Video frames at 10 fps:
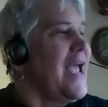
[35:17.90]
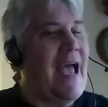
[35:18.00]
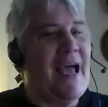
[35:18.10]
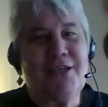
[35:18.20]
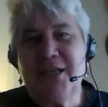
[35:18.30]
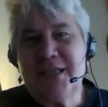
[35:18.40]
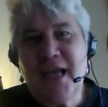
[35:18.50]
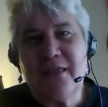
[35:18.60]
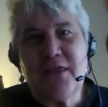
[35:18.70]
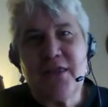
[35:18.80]
And she
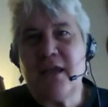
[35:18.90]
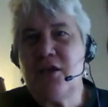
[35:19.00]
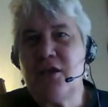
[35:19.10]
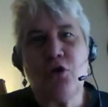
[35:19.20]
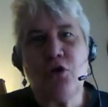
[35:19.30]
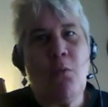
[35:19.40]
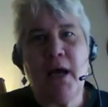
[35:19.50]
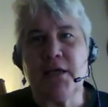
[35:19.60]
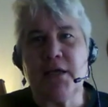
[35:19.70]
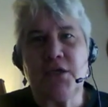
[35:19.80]
said, thank you so
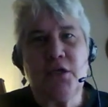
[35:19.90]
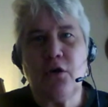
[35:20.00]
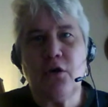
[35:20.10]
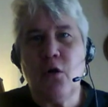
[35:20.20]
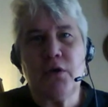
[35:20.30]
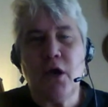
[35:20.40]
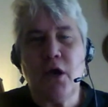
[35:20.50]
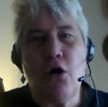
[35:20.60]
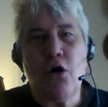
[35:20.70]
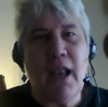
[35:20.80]
much.
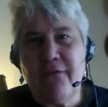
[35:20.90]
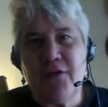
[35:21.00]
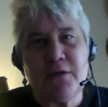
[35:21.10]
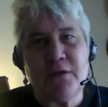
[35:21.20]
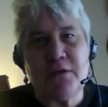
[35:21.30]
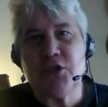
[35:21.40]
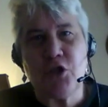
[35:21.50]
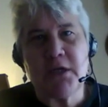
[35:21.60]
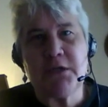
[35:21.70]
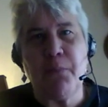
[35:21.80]
Her life has been
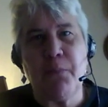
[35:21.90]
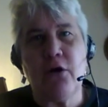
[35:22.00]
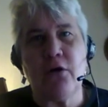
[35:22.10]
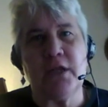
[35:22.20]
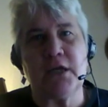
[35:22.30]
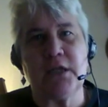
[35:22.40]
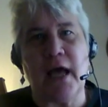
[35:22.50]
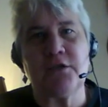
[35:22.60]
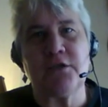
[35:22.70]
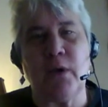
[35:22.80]
so much better in this
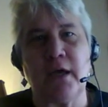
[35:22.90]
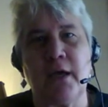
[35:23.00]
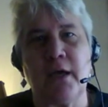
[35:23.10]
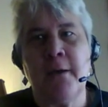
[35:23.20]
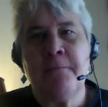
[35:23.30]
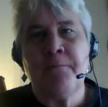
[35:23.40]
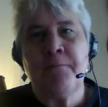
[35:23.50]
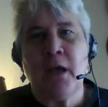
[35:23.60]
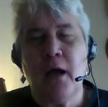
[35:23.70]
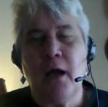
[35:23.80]
last week.
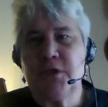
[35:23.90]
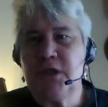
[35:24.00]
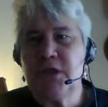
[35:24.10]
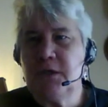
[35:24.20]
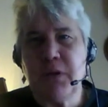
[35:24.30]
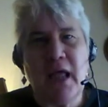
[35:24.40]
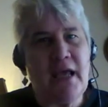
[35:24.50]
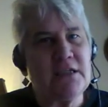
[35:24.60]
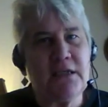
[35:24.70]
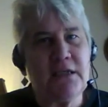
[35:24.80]
She
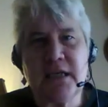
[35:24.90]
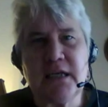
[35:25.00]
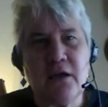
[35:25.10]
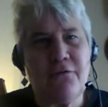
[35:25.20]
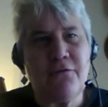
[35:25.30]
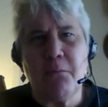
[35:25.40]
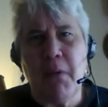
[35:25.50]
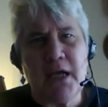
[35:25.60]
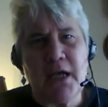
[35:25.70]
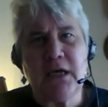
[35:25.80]
plays
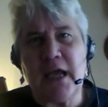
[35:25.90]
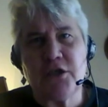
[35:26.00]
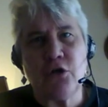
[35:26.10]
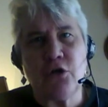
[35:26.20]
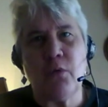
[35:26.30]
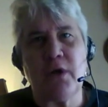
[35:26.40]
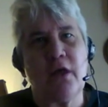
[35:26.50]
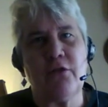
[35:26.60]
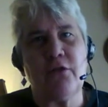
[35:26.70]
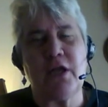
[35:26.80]
much nicer
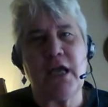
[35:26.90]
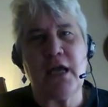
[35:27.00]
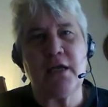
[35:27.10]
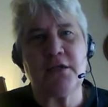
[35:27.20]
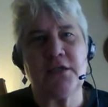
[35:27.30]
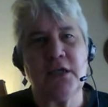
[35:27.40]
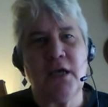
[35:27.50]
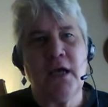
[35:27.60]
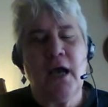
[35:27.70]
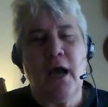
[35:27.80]
with other kids.
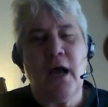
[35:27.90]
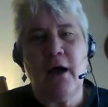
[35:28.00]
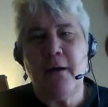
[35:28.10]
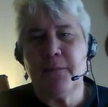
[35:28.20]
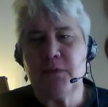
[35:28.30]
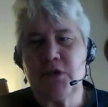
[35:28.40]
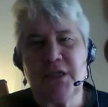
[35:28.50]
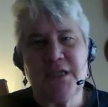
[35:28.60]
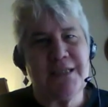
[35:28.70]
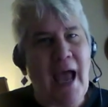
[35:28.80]

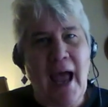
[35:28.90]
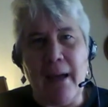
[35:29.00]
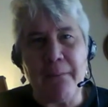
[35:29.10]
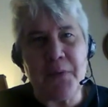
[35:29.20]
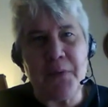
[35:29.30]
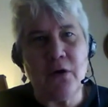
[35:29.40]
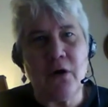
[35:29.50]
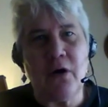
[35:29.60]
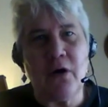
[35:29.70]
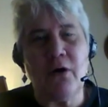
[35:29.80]
She's
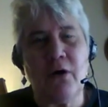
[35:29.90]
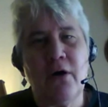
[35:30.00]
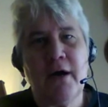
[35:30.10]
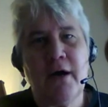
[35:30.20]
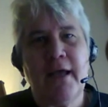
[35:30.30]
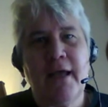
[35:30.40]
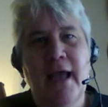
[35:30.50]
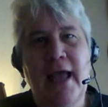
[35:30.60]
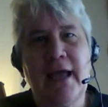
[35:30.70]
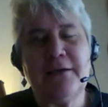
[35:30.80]
happier.
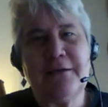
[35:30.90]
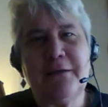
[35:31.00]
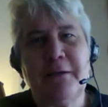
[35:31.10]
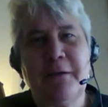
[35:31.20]
And,